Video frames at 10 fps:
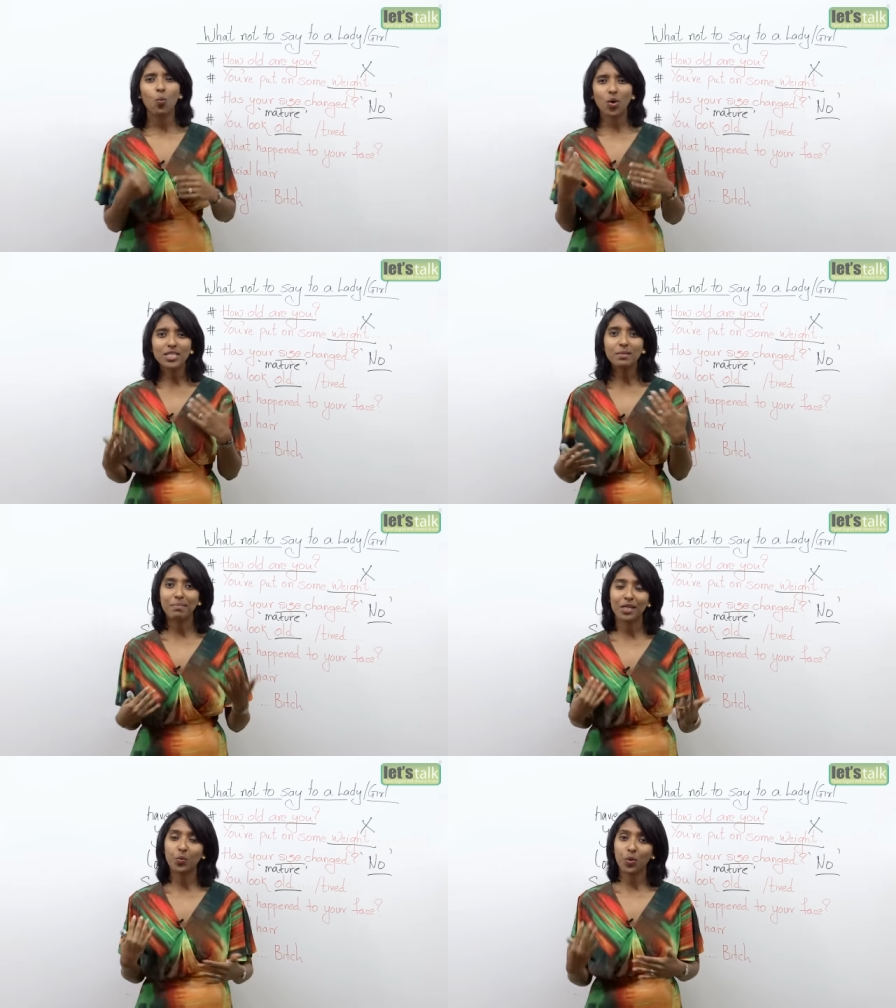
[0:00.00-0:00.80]
What's a
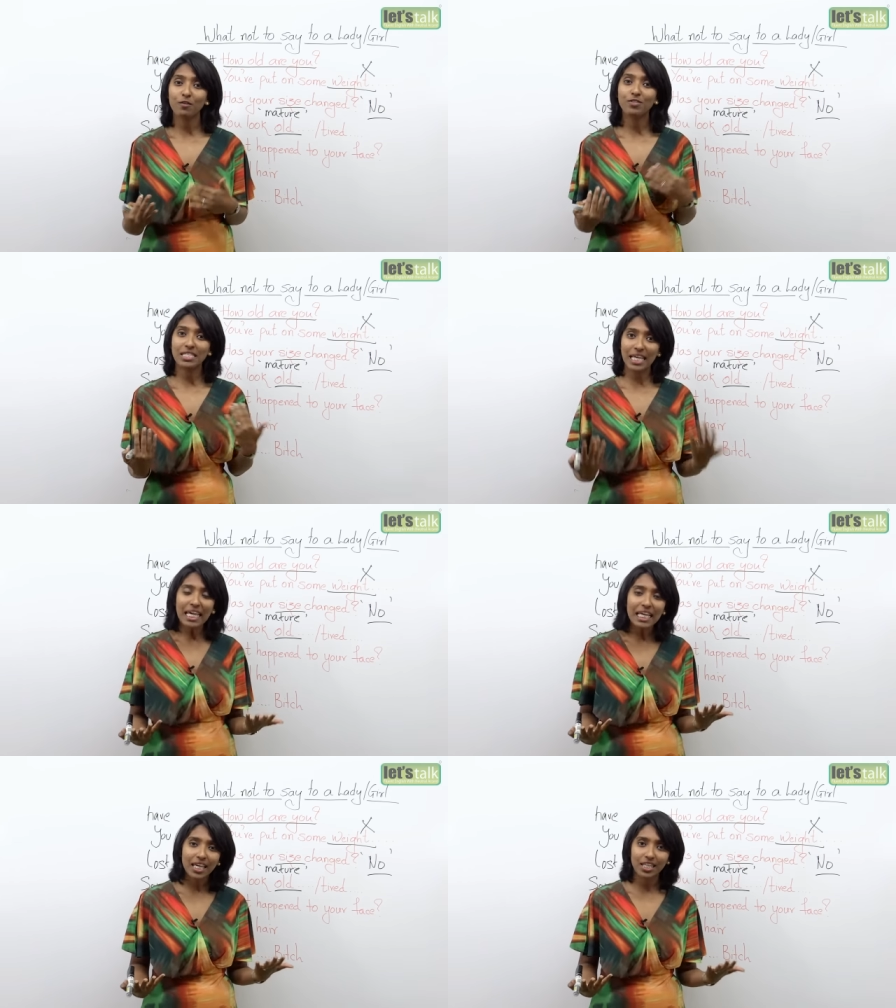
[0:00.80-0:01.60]
better way of
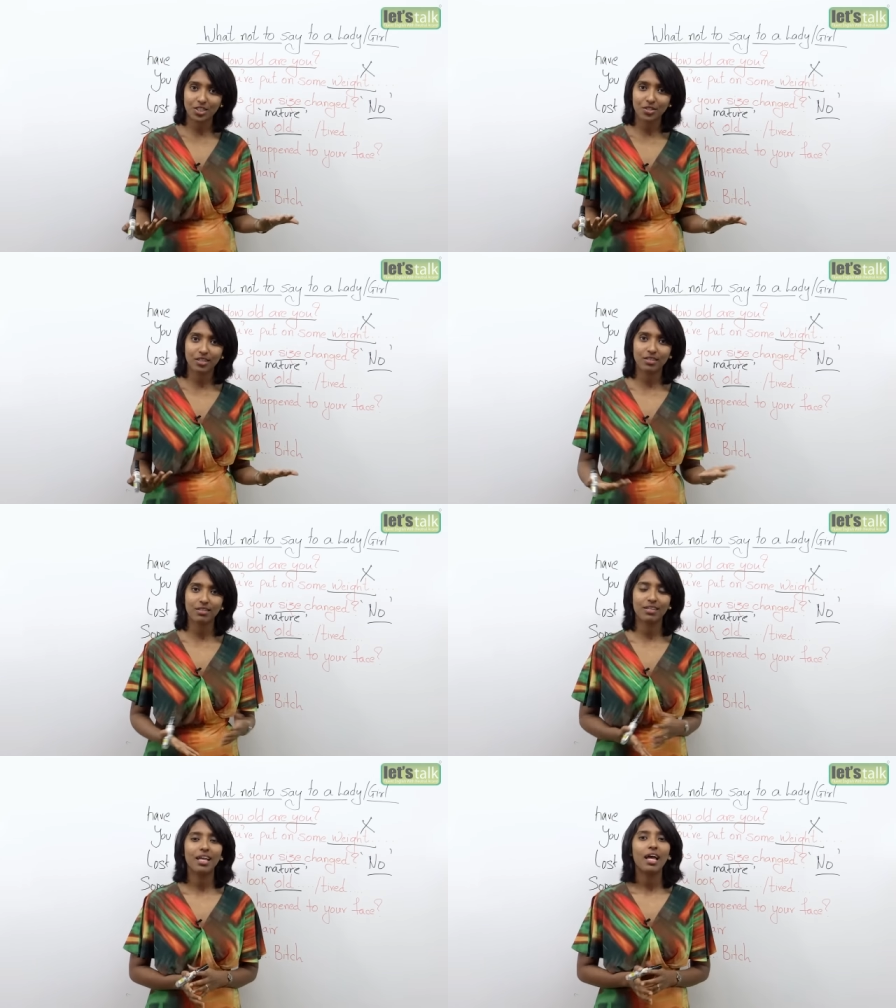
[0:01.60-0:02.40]
saying it to her?